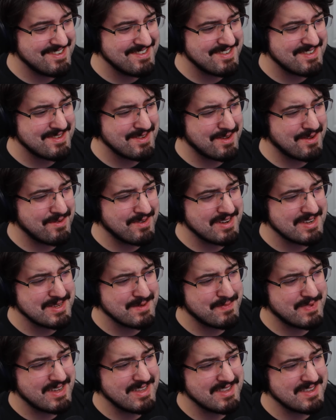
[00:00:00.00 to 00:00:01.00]
They're so
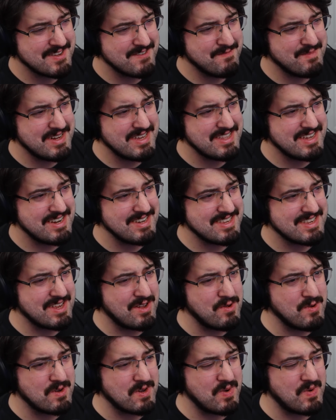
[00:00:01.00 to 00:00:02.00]
expensive, but they're
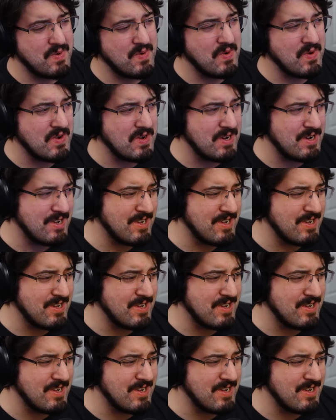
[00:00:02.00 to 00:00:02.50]
so cool.